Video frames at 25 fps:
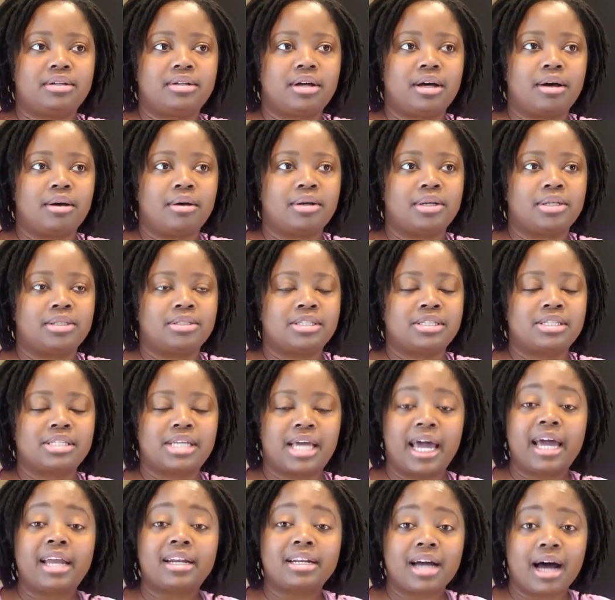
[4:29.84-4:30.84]
a
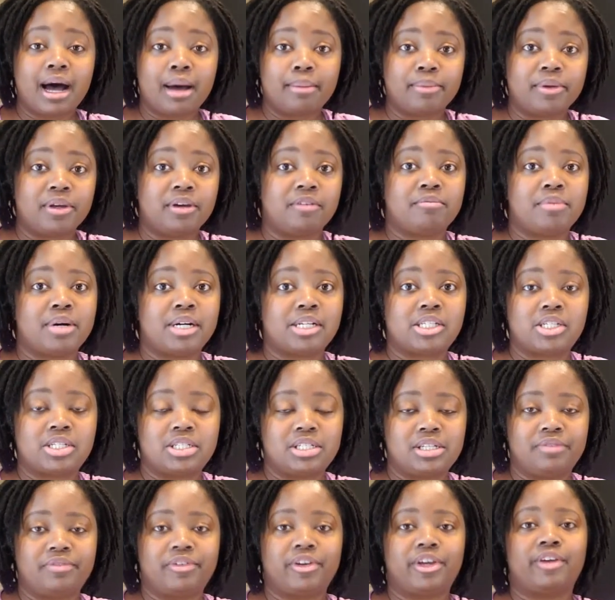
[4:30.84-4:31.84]
scanned copy of my
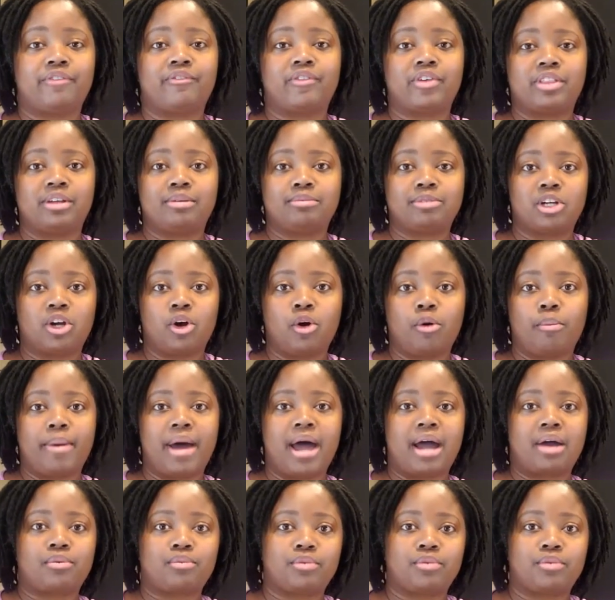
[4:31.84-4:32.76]
certificate for them to go back,